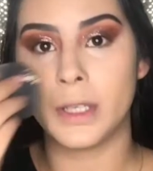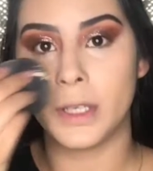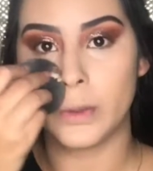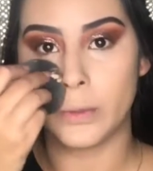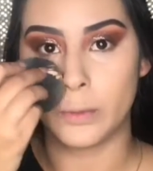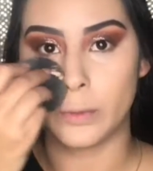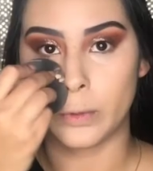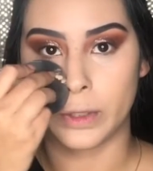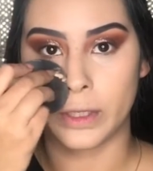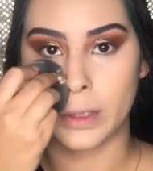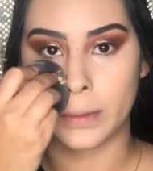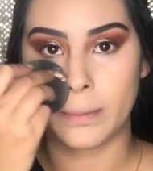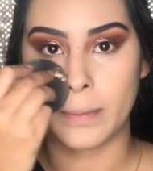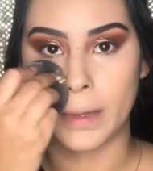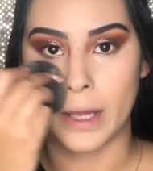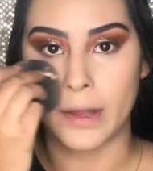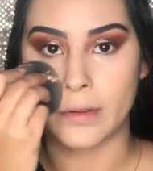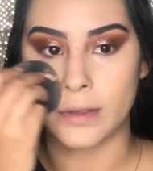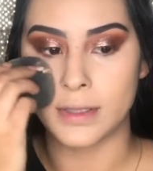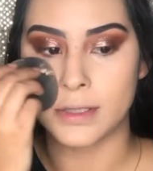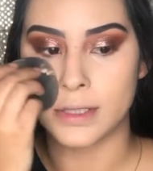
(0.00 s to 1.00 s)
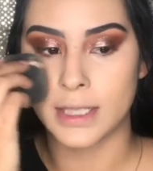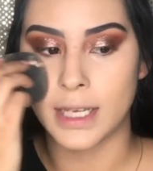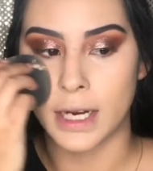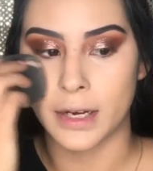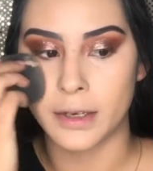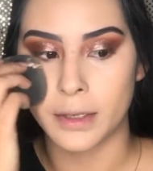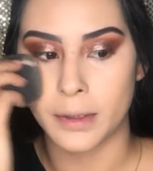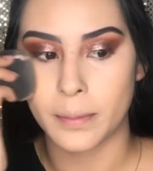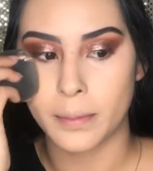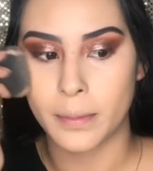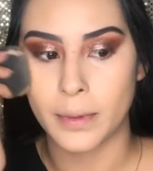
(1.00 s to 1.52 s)
looking really pale and
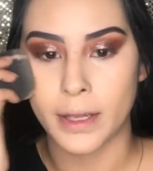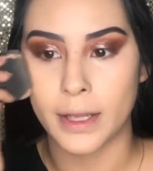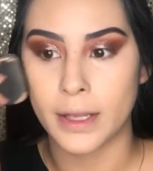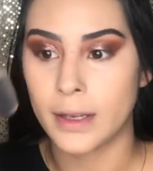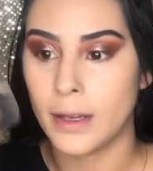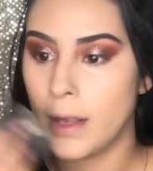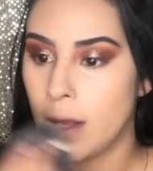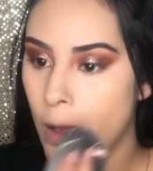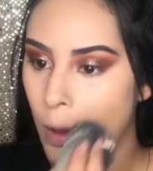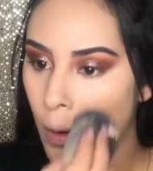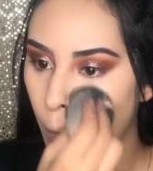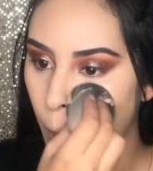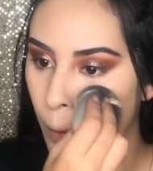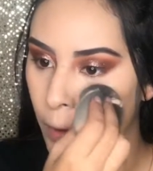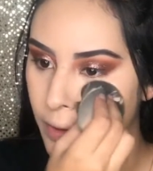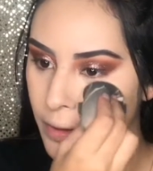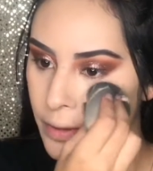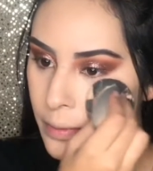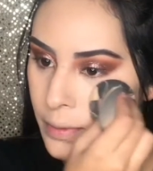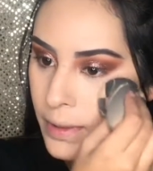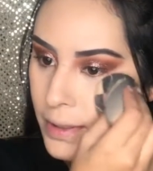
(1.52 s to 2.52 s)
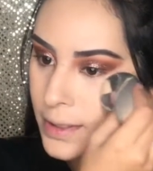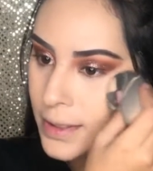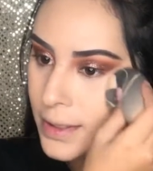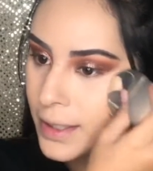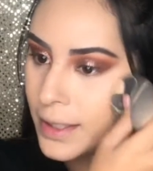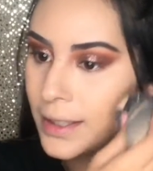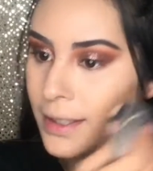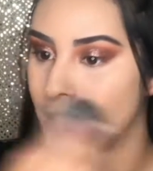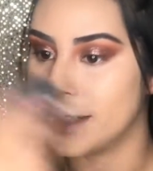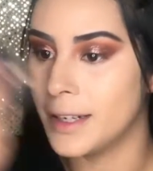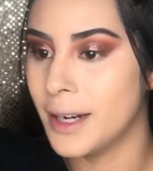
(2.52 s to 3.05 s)
scary, but once we
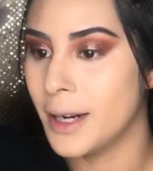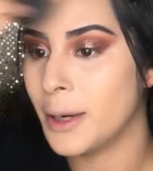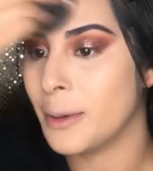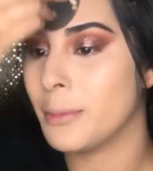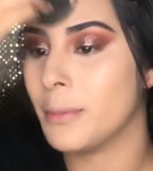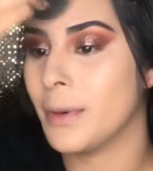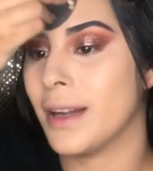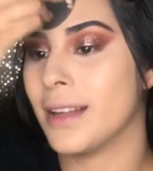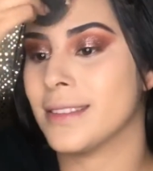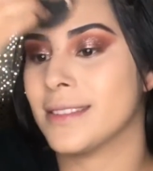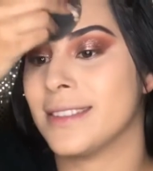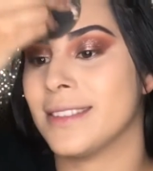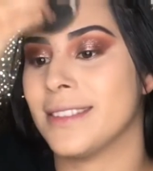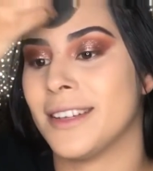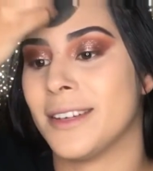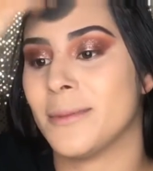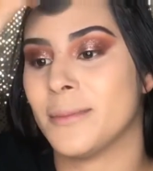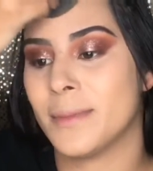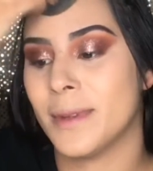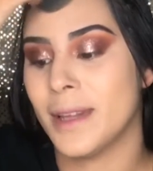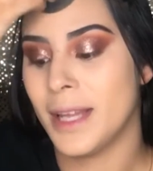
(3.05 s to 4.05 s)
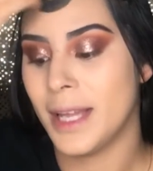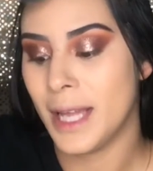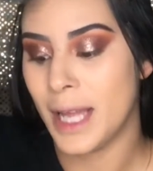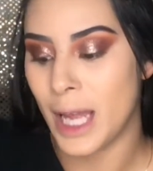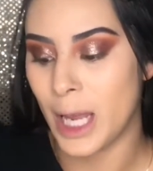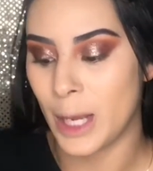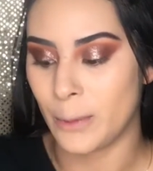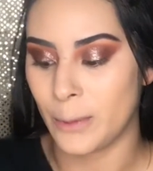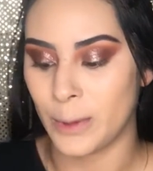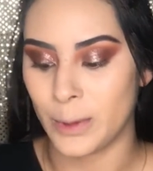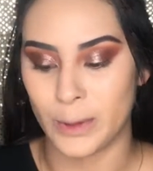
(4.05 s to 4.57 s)
start bronzing up,
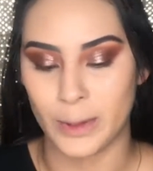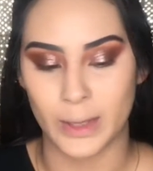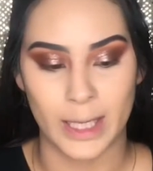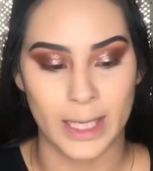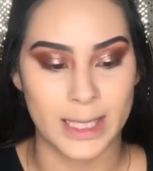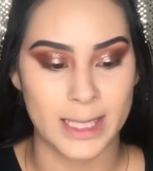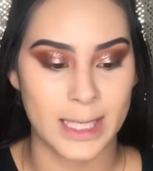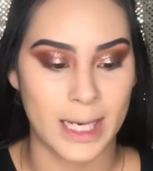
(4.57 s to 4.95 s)
I won't look as